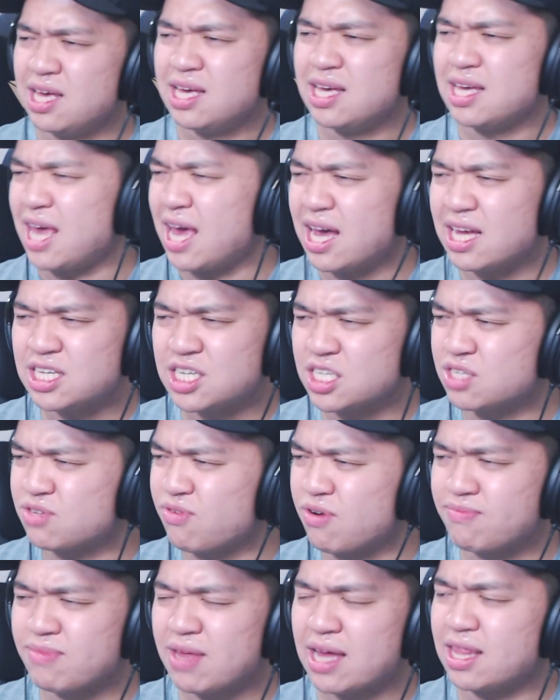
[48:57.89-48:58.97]
Yeah, just
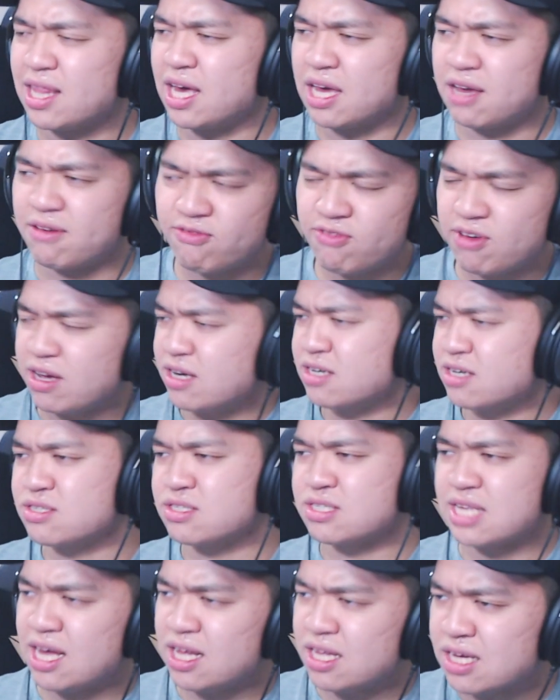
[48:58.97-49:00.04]
from that, like, finger
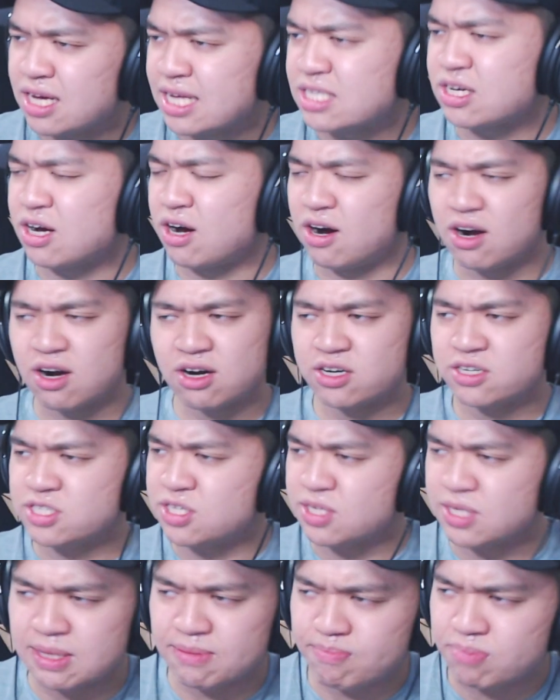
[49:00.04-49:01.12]
style guitar
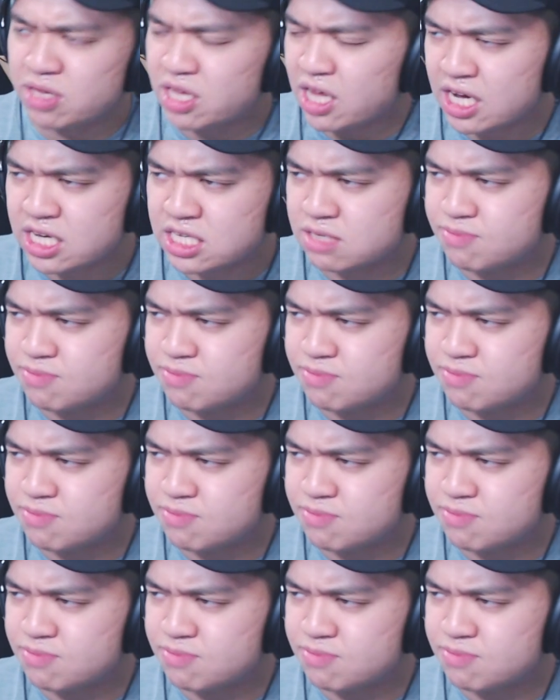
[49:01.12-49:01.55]
to the plucks